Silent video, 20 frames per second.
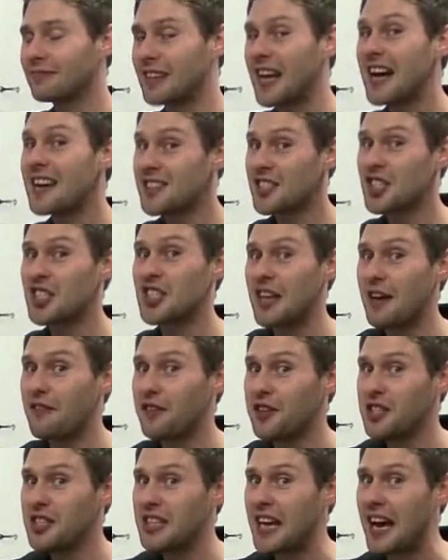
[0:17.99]
that's
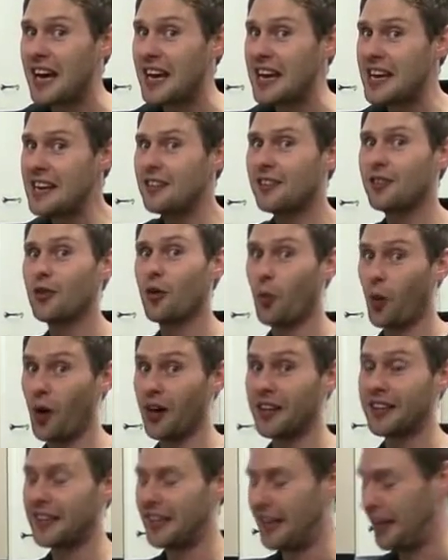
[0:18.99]
7-day
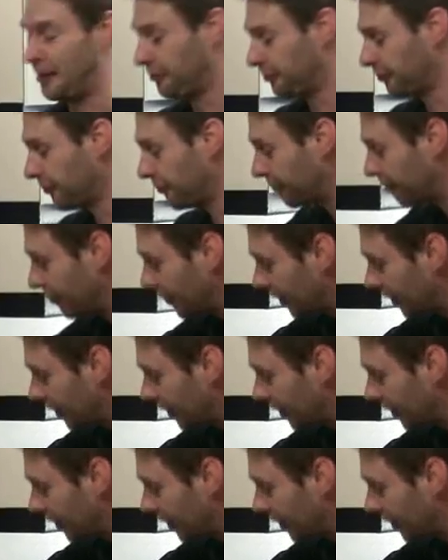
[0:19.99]
wine kit.